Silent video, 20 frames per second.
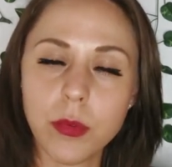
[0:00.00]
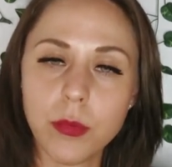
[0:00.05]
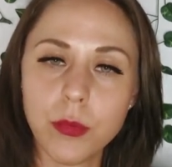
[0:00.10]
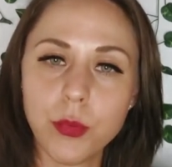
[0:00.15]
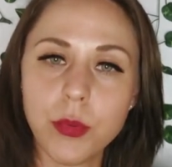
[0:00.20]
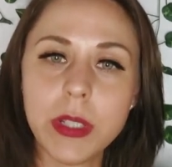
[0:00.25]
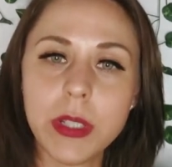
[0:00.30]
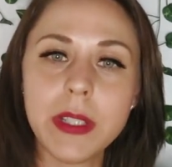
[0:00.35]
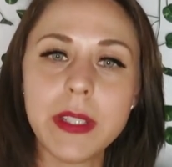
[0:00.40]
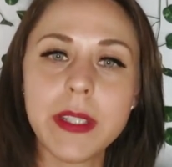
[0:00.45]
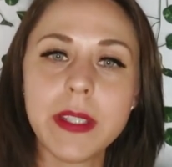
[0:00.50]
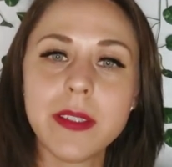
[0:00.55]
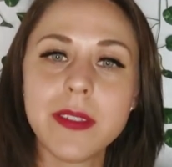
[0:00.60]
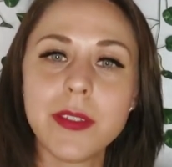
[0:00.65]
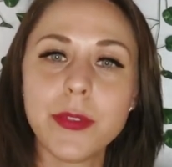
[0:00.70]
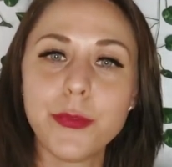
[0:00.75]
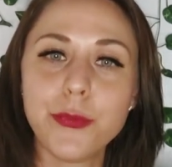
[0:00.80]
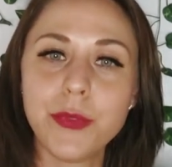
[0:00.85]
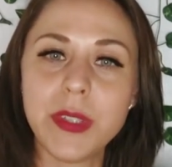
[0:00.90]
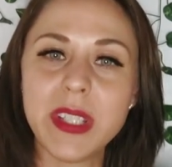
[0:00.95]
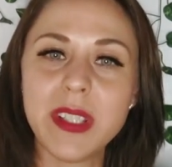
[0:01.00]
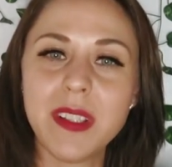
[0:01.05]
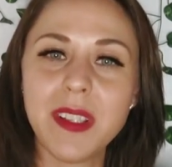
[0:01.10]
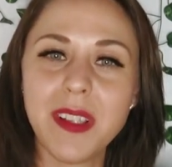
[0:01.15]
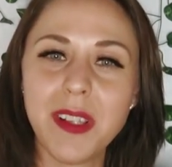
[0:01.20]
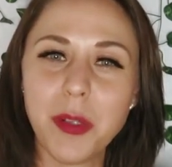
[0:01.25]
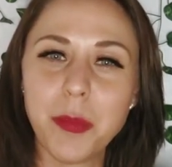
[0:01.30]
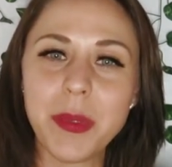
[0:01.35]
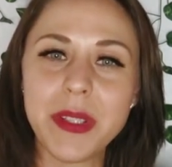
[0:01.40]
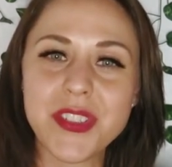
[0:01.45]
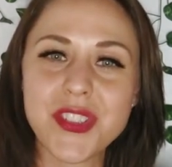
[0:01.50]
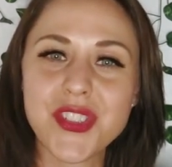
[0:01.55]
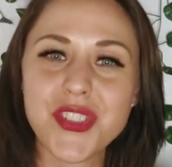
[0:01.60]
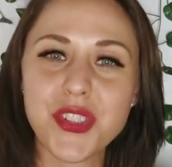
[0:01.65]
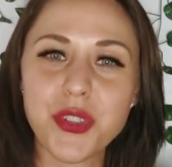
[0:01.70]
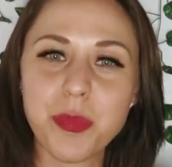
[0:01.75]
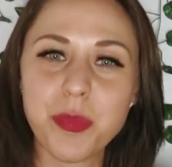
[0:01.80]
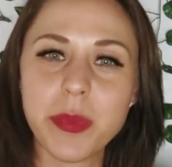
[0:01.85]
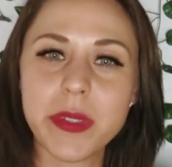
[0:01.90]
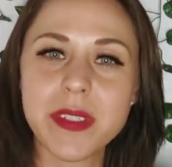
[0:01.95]
willing to feel a little bit
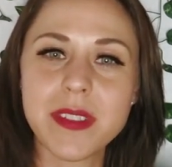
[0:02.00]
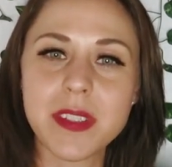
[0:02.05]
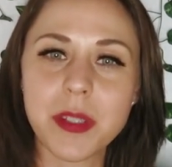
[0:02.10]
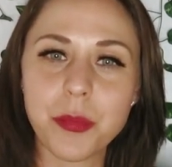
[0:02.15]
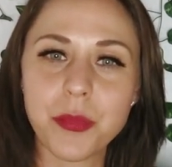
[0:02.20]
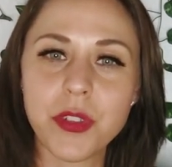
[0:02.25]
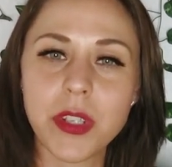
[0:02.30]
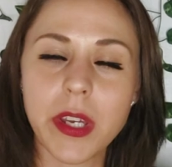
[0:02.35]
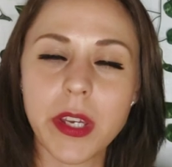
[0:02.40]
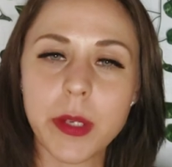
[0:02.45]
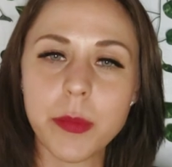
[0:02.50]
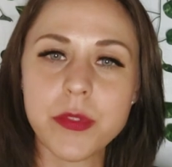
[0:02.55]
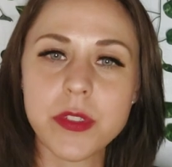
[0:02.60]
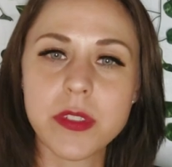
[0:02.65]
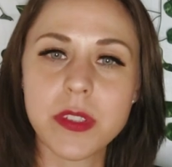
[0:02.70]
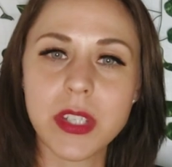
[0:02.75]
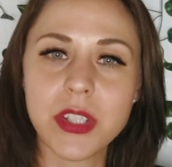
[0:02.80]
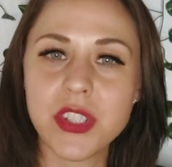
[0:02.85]
stupid sometimes,